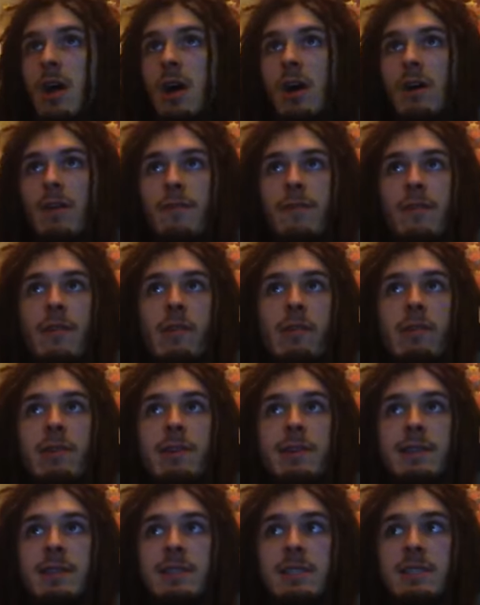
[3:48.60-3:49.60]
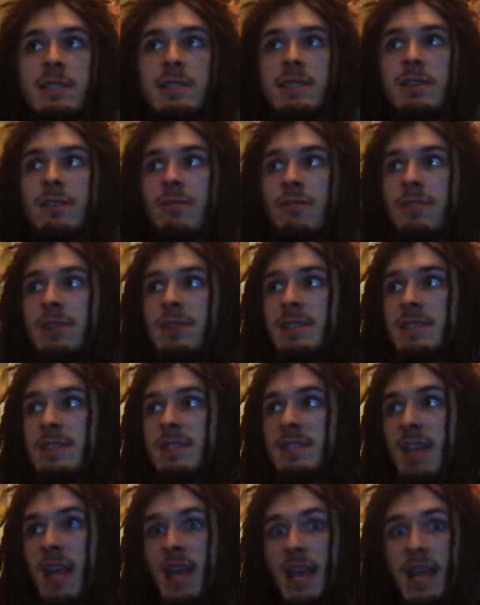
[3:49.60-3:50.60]
A very
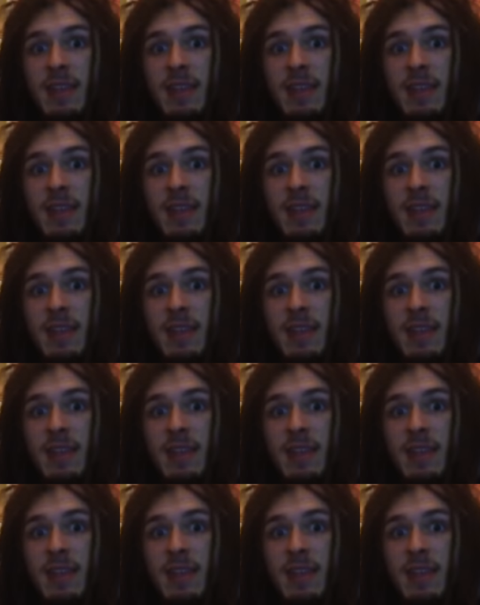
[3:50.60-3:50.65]
serious.